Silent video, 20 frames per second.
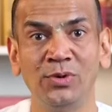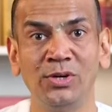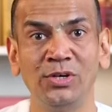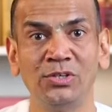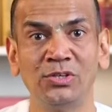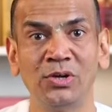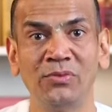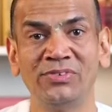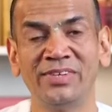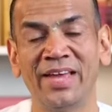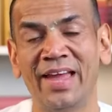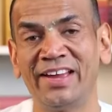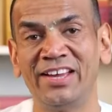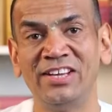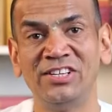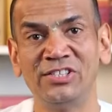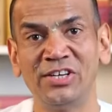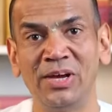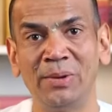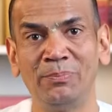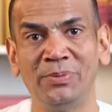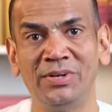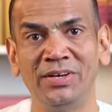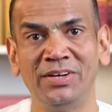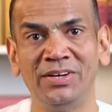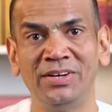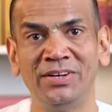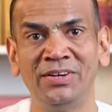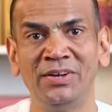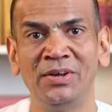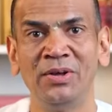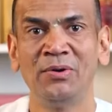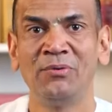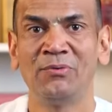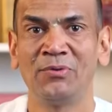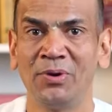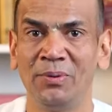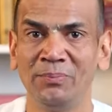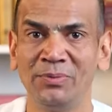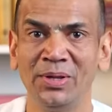verse of 2nd chapter
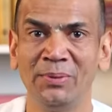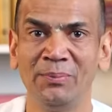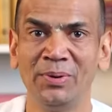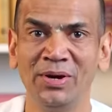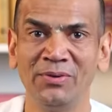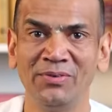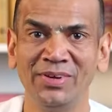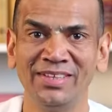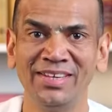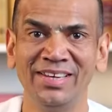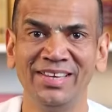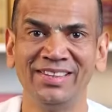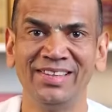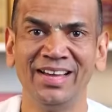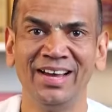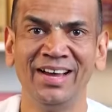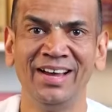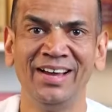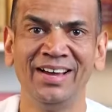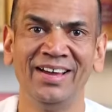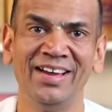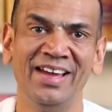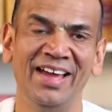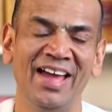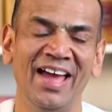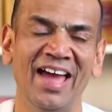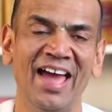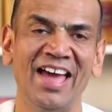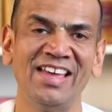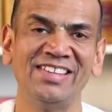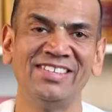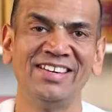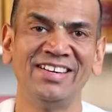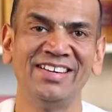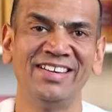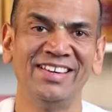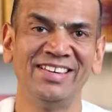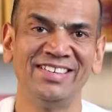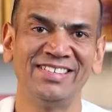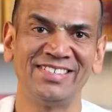from the Bhagavad Gita as
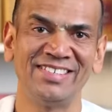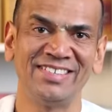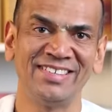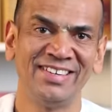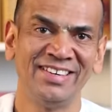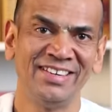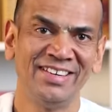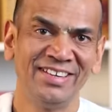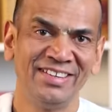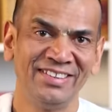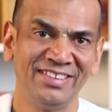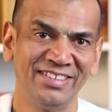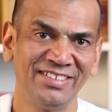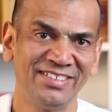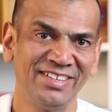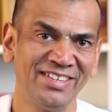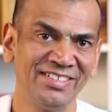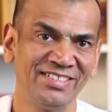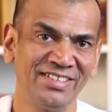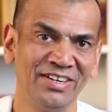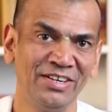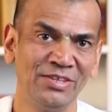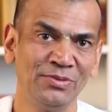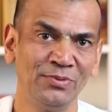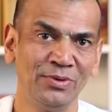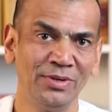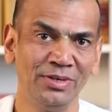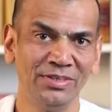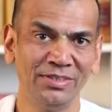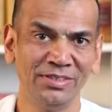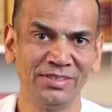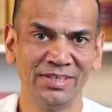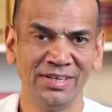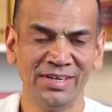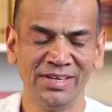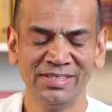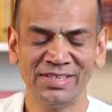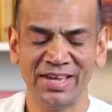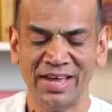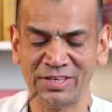it is. The Sanskrit verse
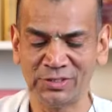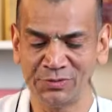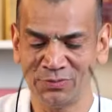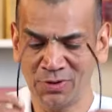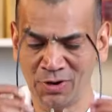is as